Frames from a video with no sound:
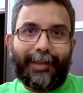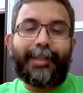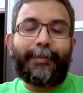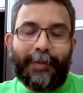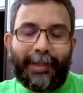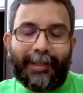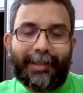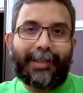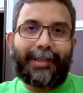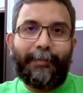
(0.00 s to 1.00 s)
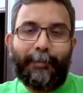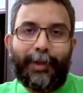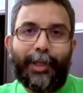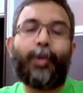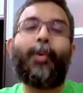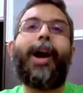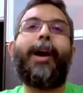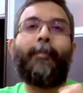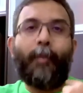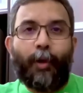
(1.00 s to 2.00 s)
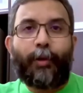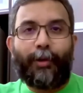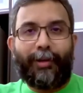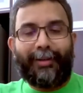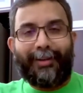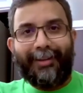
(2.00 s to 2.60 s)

it means simply you are a moron,